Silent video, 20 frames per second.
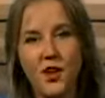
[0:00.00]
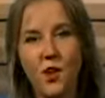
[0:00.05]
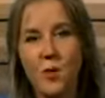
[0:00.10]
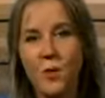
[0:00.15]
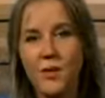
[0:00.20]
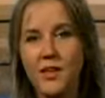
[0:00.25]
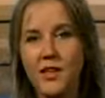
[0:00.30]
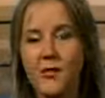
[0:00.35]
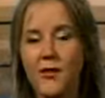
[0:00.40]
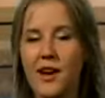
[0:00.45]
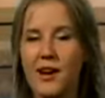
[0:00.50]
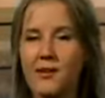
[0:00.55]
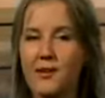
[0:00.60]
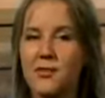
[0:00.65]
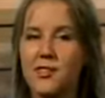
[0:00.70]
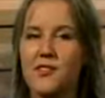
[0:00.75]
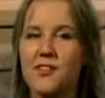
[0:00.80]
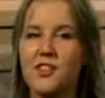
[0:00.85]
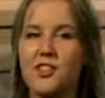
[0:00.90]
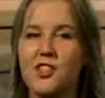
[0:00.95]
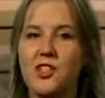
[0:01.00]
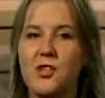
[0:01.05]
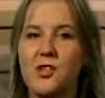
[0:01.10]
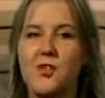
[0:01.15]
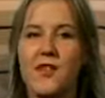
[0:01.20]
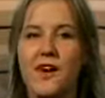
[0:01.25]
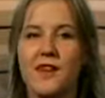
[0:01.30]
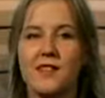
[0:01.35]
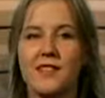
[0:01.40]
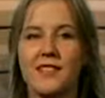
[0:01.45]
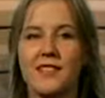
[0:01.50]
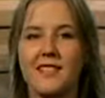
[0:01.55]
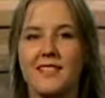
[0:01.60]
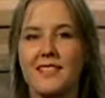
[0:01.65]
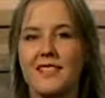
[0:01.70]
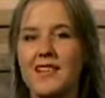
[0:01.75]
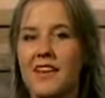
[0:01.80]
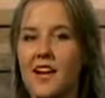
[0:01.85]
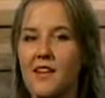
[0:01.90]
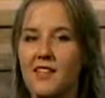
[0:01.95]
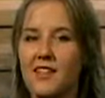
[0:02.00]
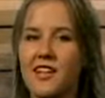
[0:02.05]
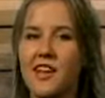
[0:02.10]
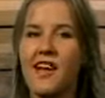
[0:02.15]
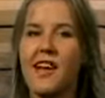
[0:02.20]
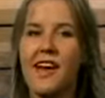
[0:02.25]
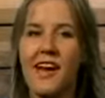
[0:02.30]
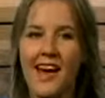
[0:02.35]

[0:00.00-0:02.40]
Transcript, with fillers: opening round of the 2011